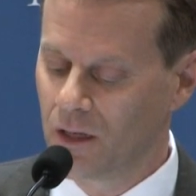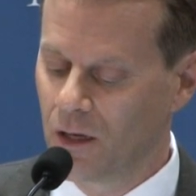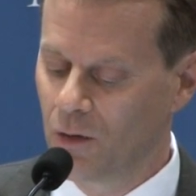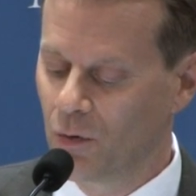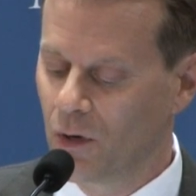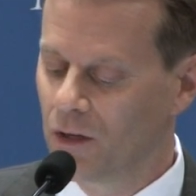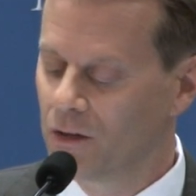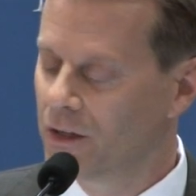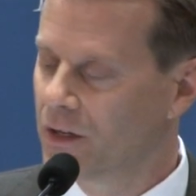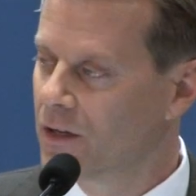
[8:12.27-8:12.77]

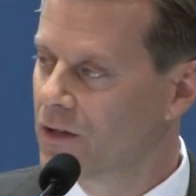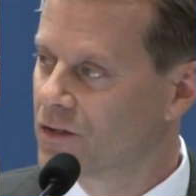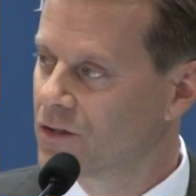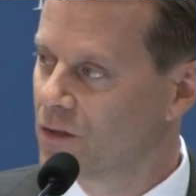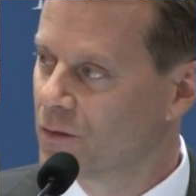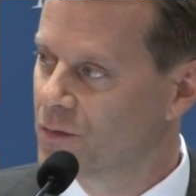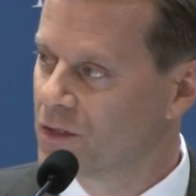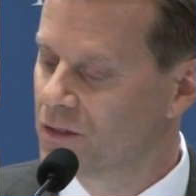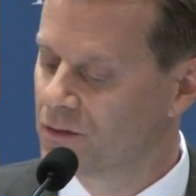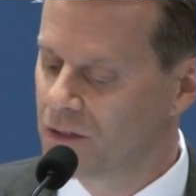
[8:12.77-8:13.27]
He rarely
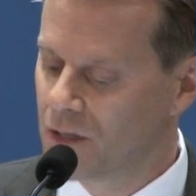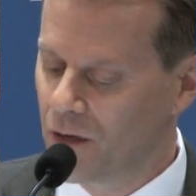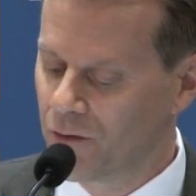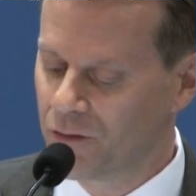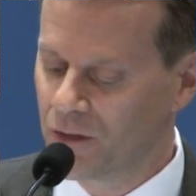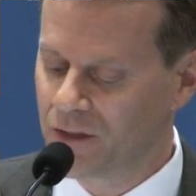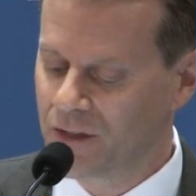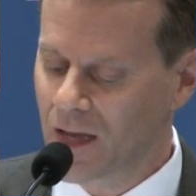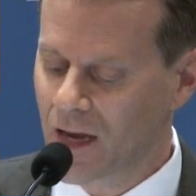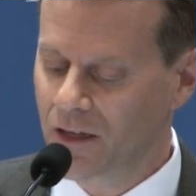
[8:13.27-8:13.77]
concerns
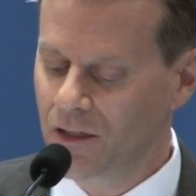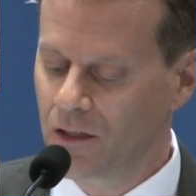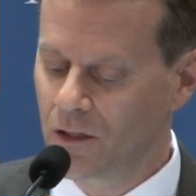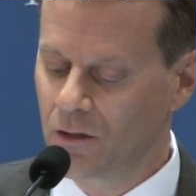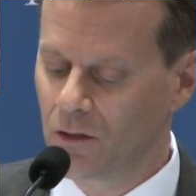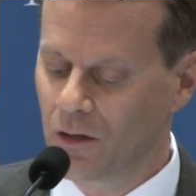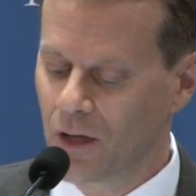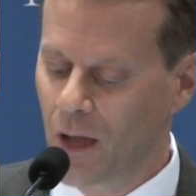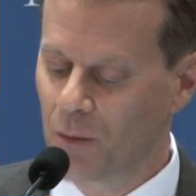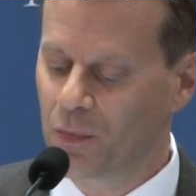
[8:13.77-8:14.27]
himself with
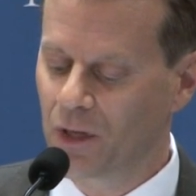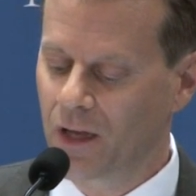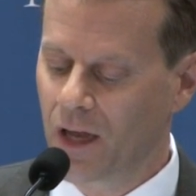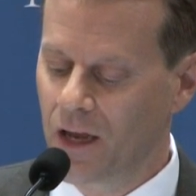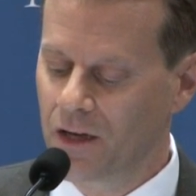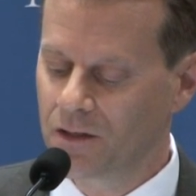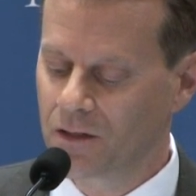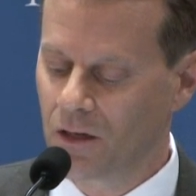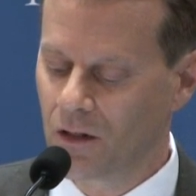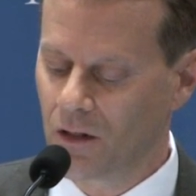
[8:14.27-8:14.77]
technical
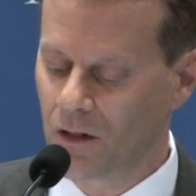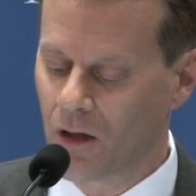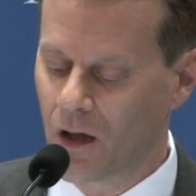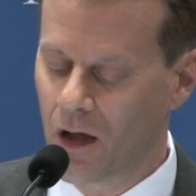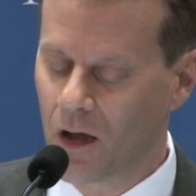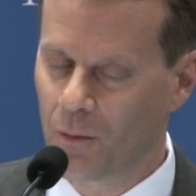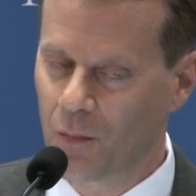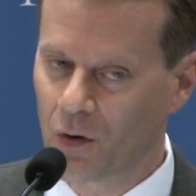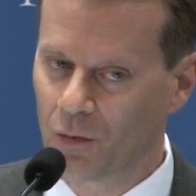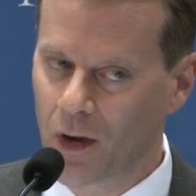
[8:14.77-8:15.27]
application of the
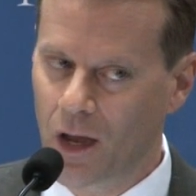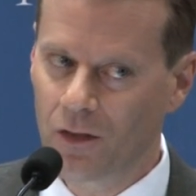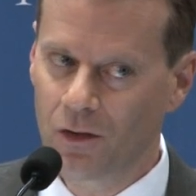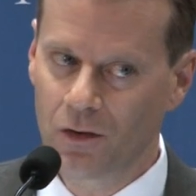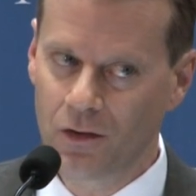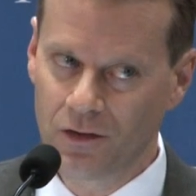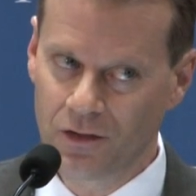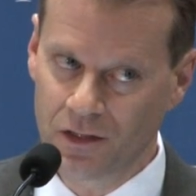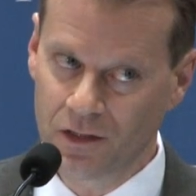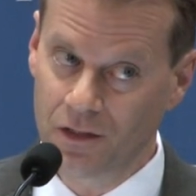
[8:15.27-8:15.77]
law, but
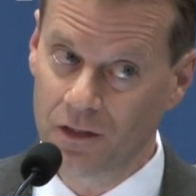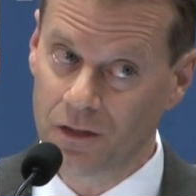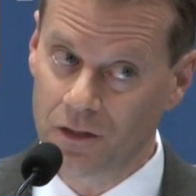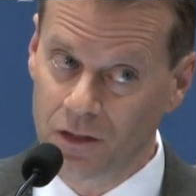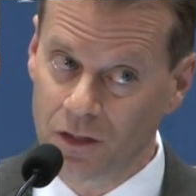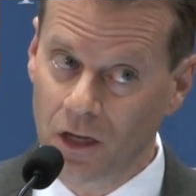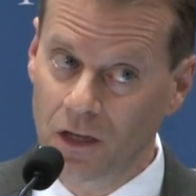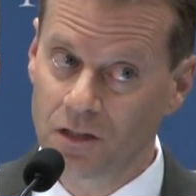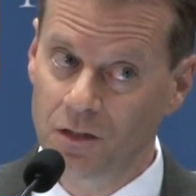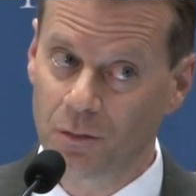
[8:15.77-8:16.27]
rather uses
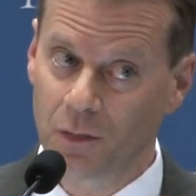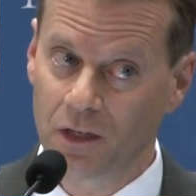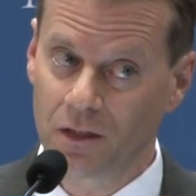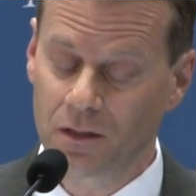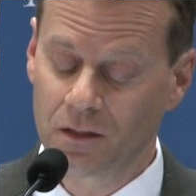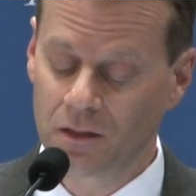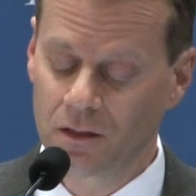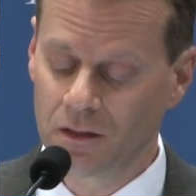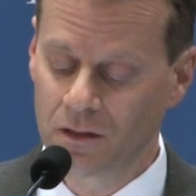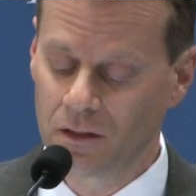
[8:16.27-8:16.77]
his judgment